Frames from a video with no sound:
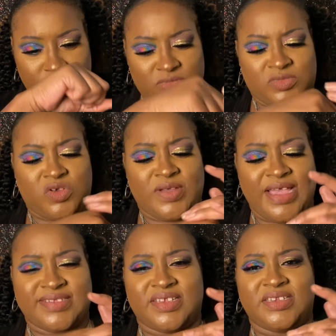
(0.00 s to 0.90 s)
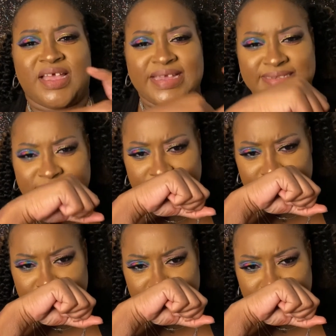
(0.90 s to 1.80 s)
Oh, it has a nice,
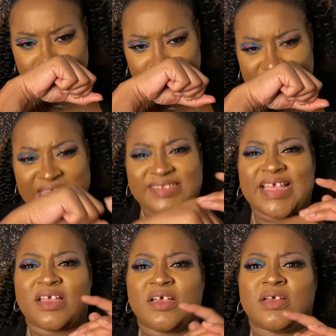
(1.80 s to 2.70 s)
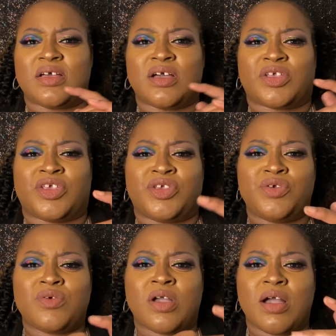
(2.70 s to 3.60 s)
has like a
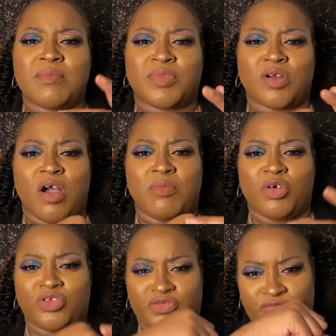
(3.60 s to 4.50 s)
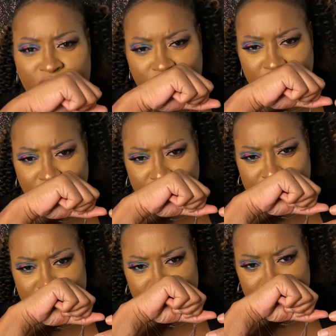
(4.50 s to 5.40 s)
cucumber almost
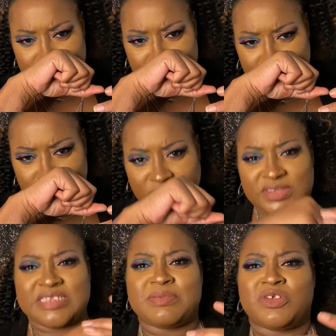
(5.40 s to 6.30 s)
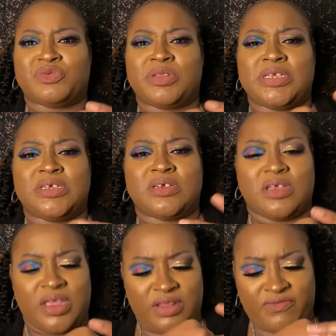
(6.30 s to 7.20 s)
fragrance. That smells really
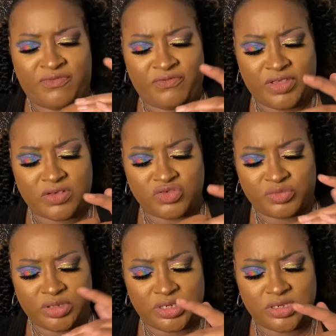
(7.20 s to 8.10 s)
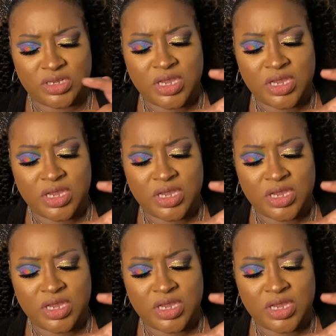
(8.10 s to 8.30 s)
good, and it feels really good.